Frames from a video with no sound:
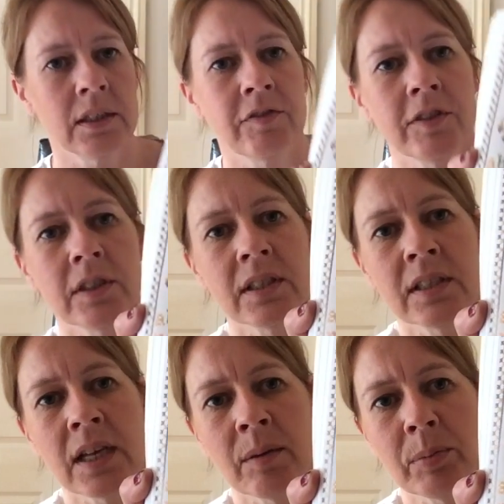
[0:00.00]
different
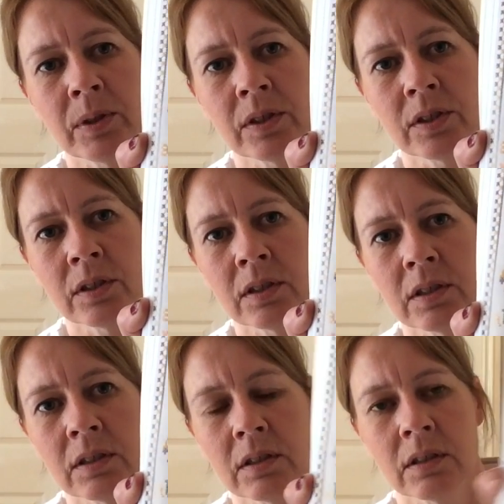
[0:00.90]
samplers
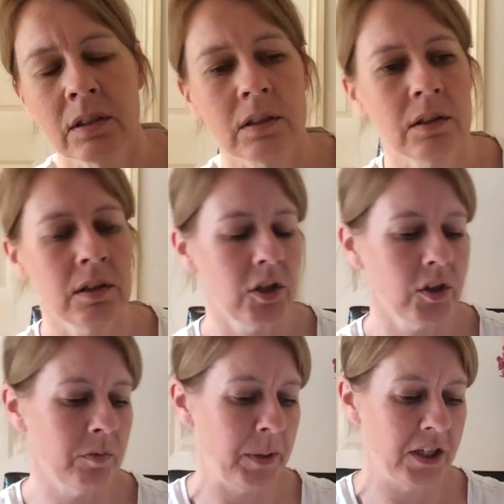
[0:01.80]
and lots
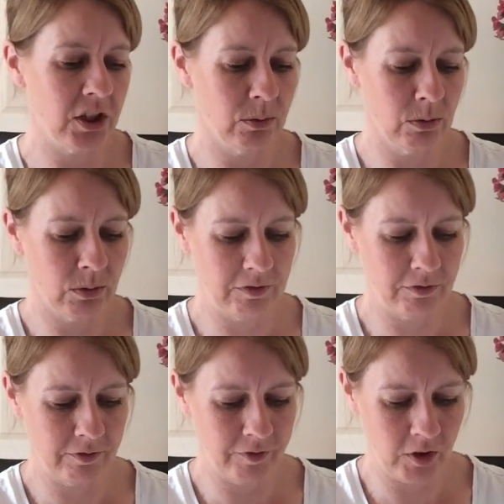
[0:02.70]
of pages with all
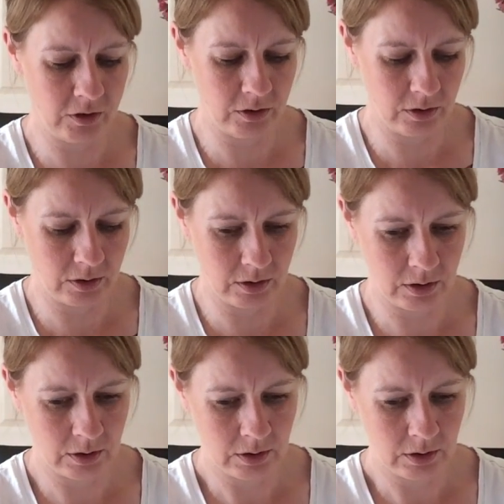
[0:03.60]
different fonts.